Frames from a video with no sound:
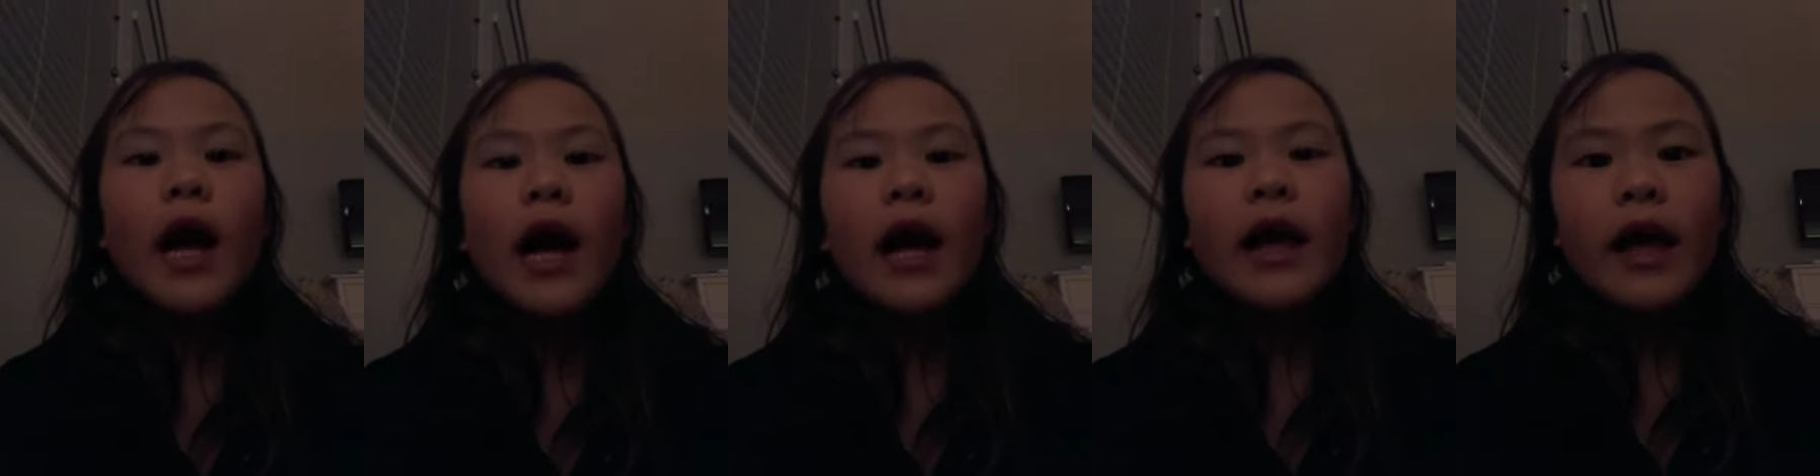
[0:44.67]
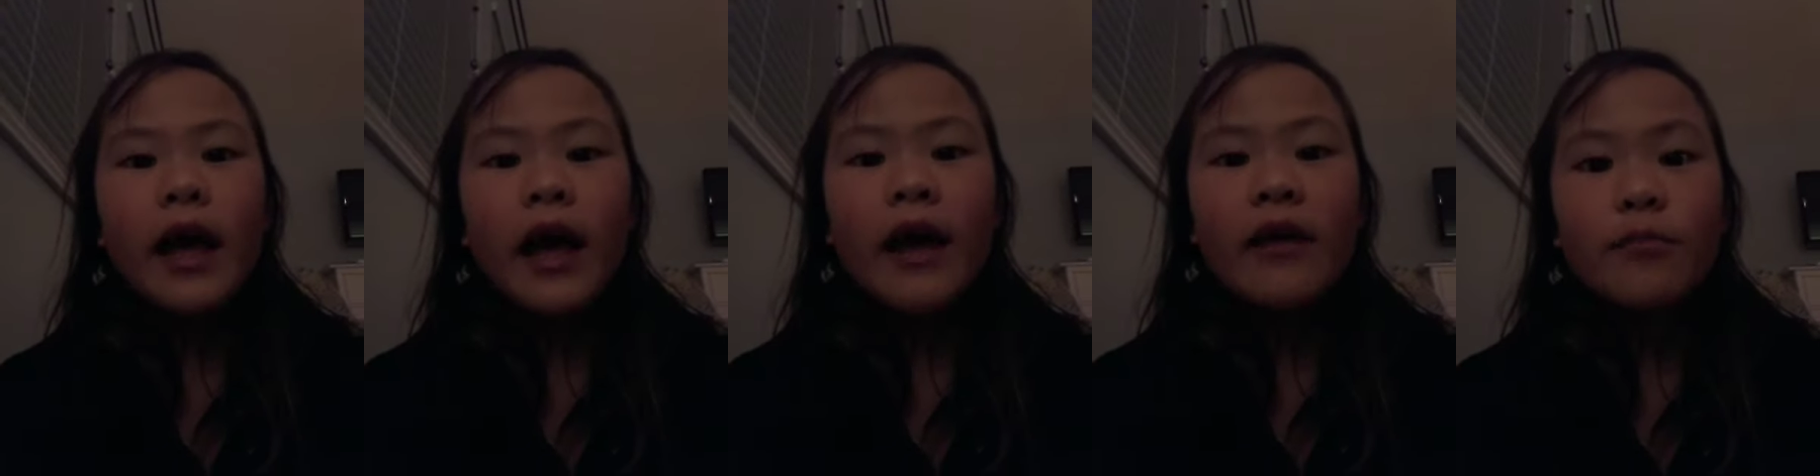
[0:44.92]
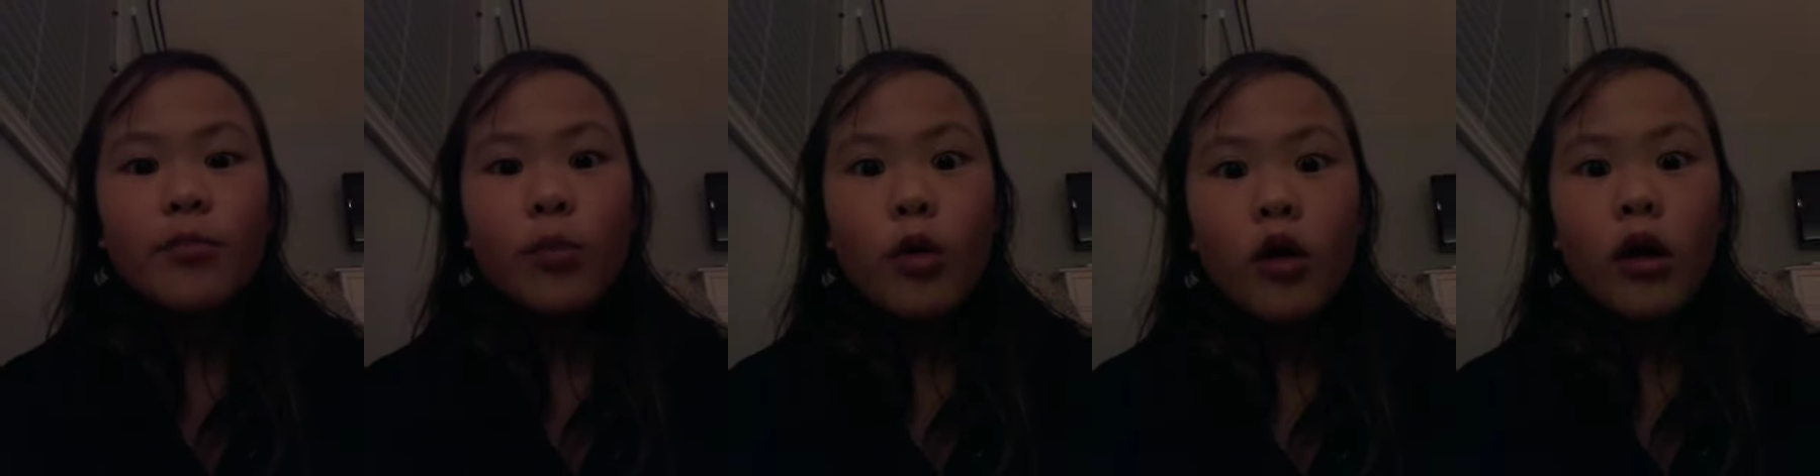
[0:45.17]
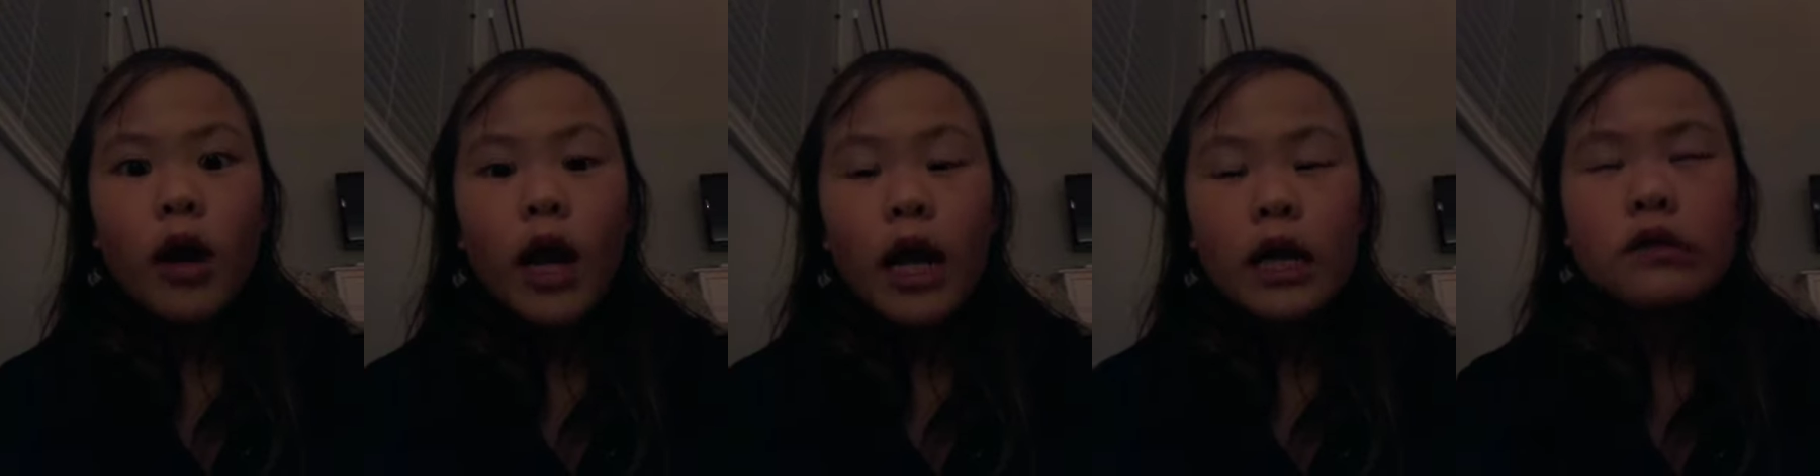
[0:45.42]
I have
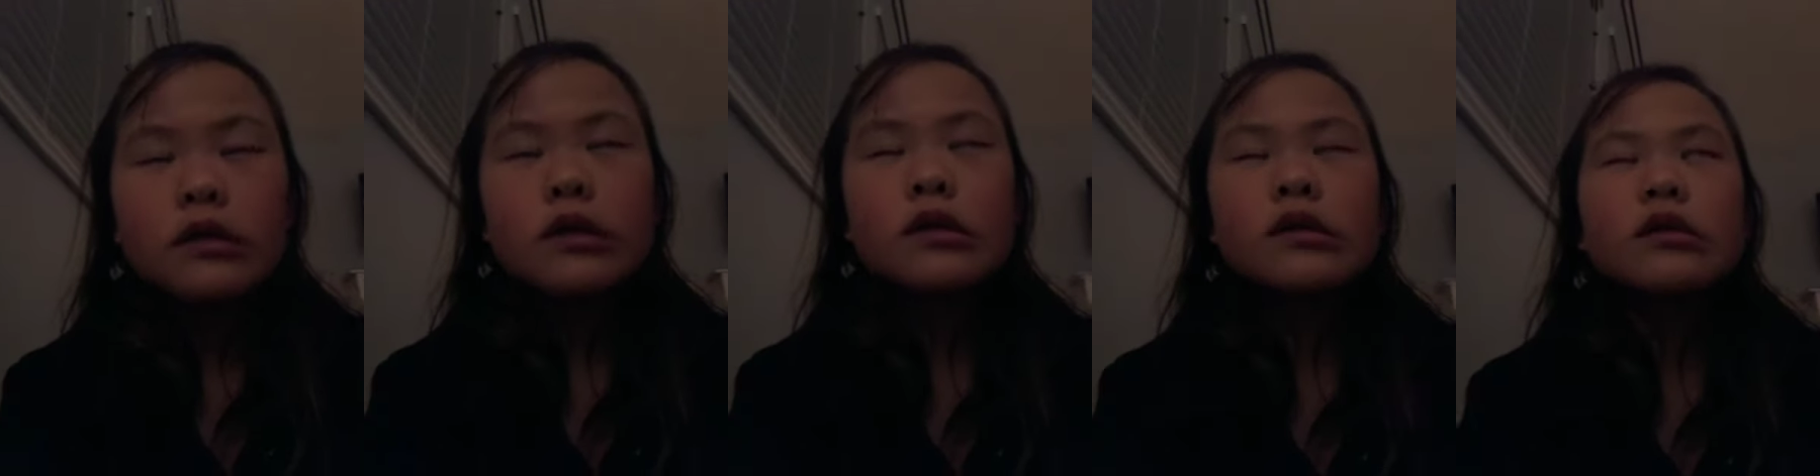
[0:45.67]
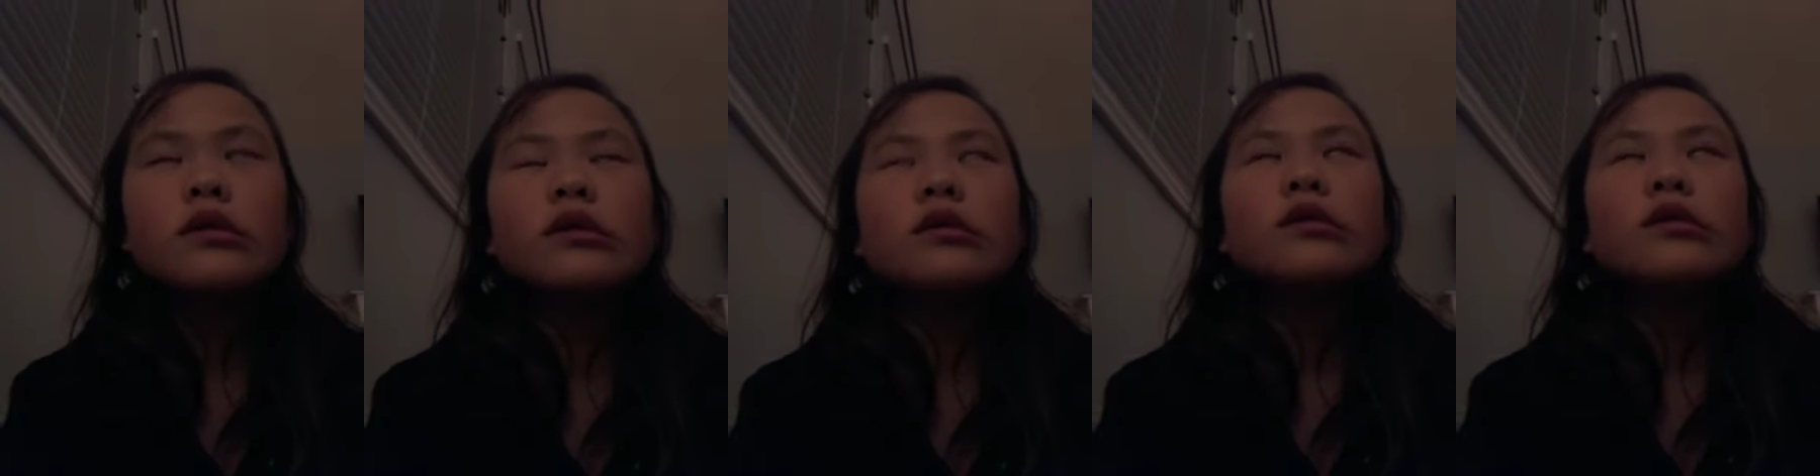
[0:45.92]
borax.